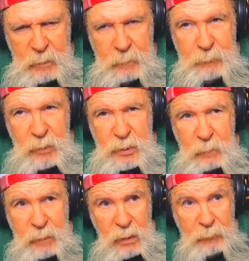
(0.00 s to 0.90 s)
but to
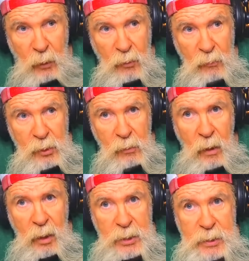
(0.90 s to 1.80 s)
be a booker, you
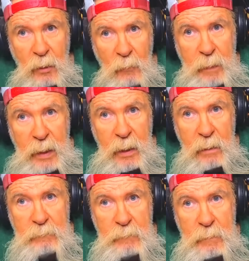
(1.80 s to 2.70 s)
got to still
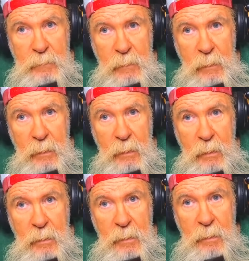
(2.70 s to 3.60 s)
be
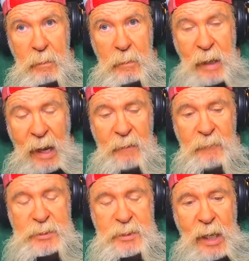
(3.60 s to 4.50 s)
kind of
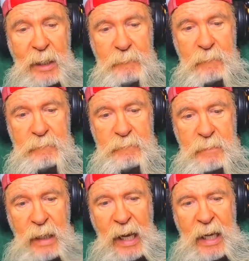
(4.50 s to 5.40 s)
the same
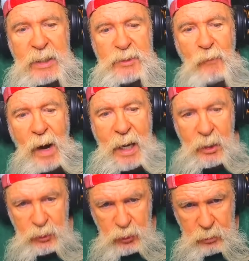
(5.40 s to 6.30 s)
age
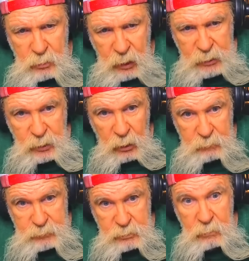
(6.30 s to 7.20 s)
range as a
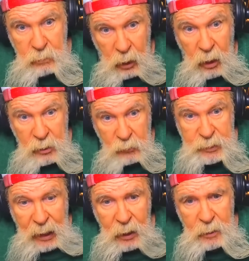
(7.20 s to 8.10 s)
lot of your
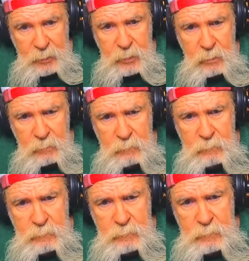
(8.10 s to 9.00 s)
talent.
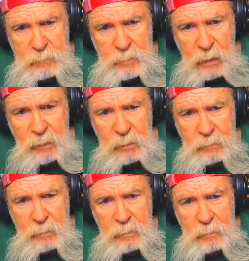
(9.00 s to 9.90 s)
I mean,
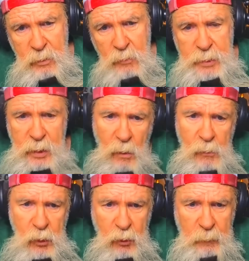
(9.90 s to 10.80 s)
years ago,
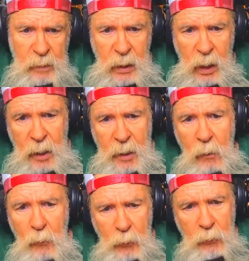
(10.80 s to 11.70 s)
you could be a lot
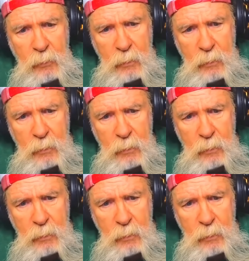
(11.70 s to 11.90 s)
older.